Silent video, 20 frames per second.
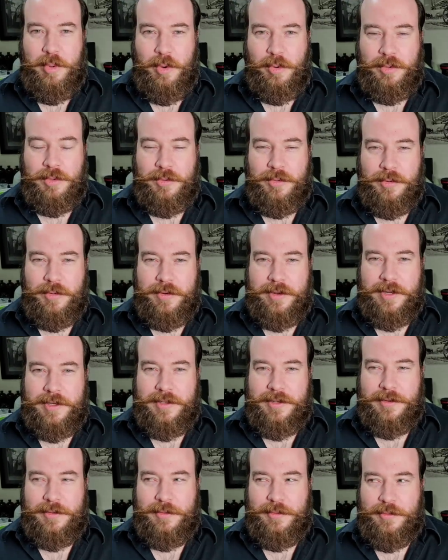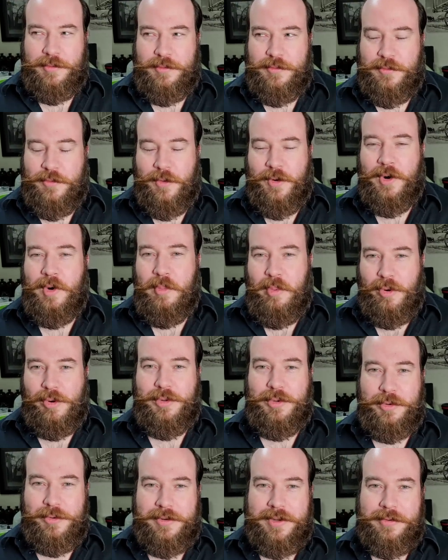Polaroid for a
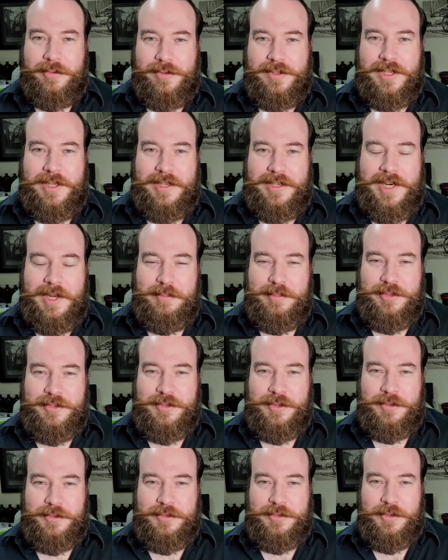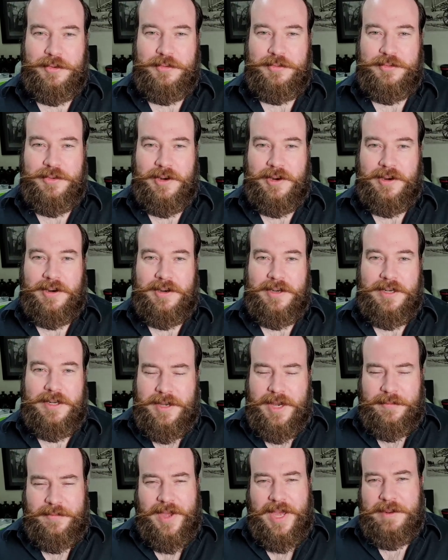Polaroid-related episode so far.
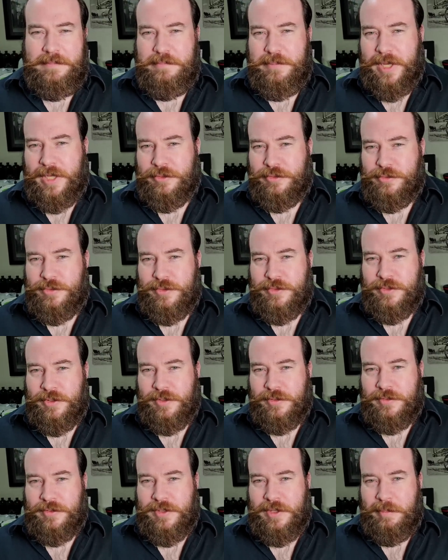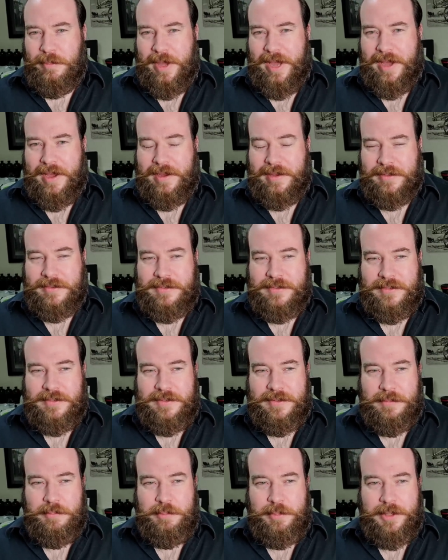I've had mixed results in the
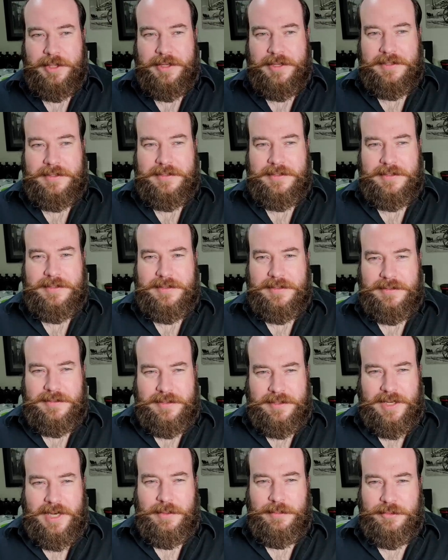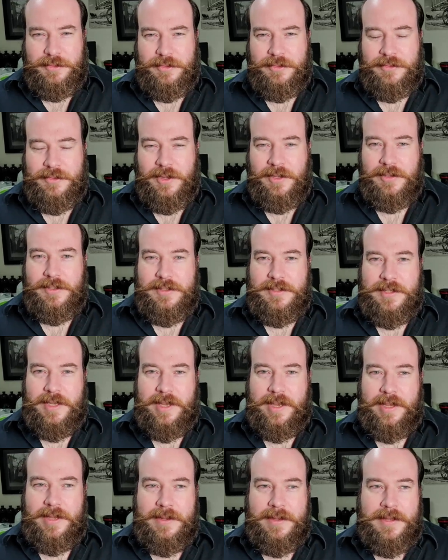past, but today was a solid
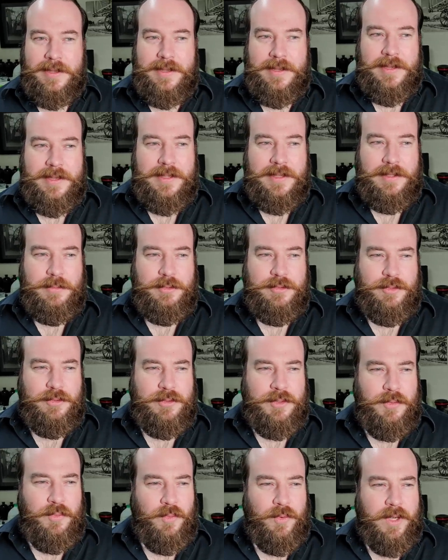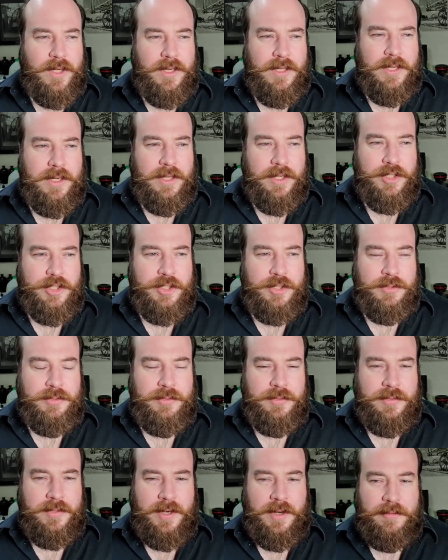day. There was only one
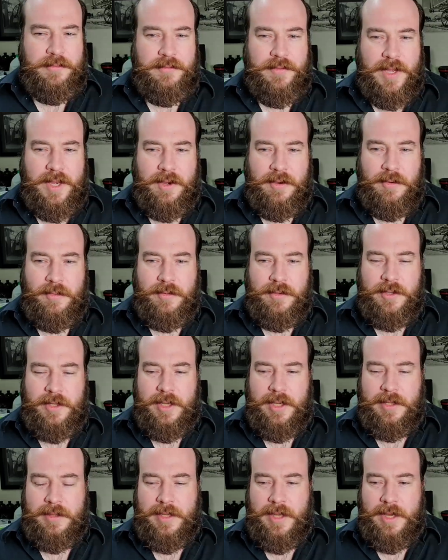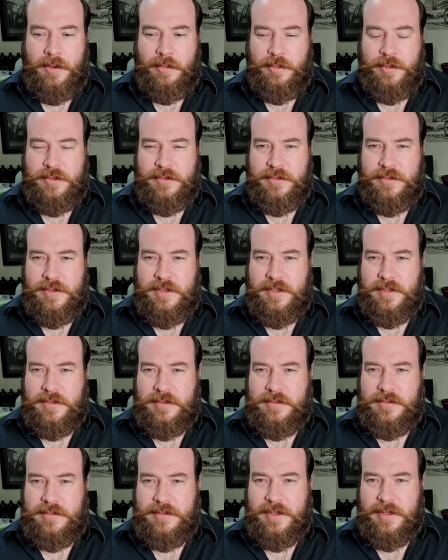issue that I found, and that was
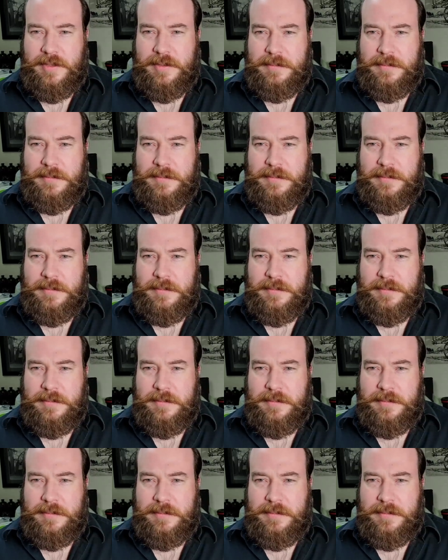this